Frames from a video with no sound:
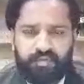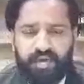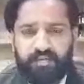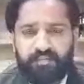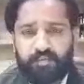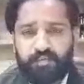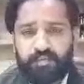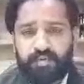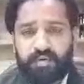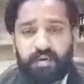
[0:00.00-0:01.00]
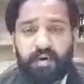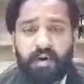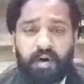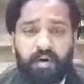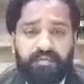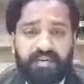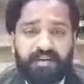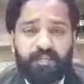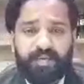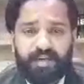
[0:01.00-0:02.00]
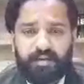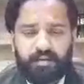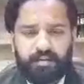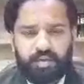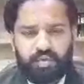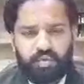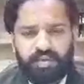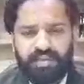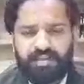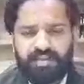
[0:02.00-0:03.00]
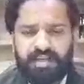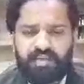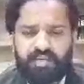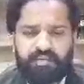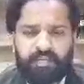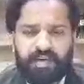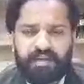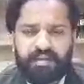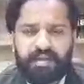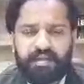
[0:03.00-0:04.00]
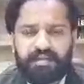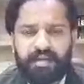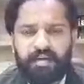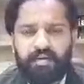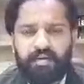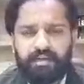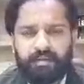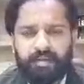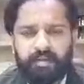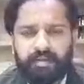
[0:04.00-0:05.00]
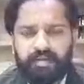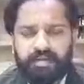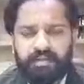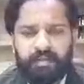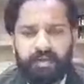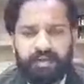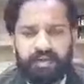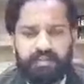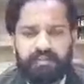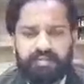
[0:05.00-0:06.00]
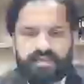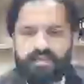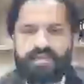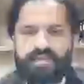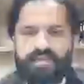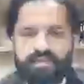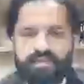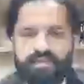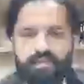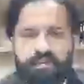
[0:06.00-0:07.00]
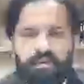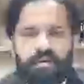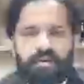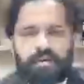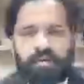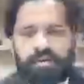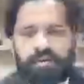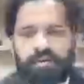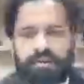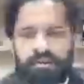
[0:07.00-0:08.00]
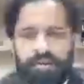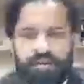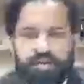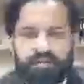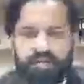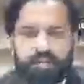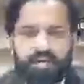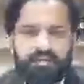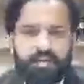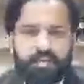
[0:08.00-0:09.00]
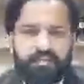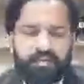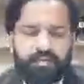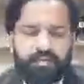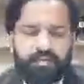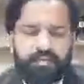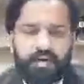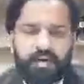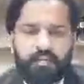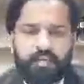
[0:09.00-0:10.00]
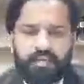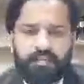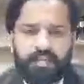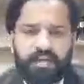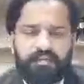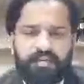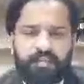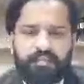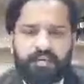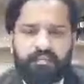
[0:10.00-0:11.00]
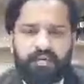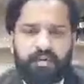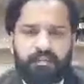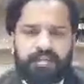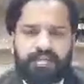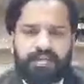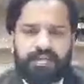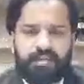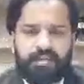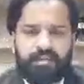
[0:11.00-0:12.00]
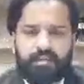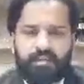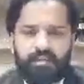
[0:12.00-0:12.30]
You have to offer prayer. So in the sense of prayer, there is a no discrimination between the genders, that whether the female will be performed or the male will be performed, the children or old,